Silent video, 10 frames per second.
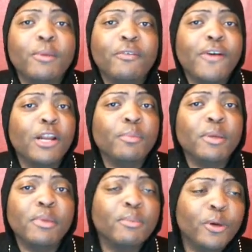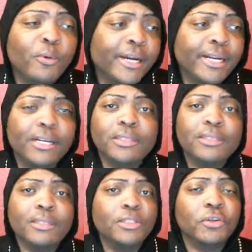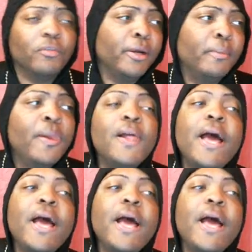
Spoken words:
Go follow me, Bimbo Winehouse Instagram.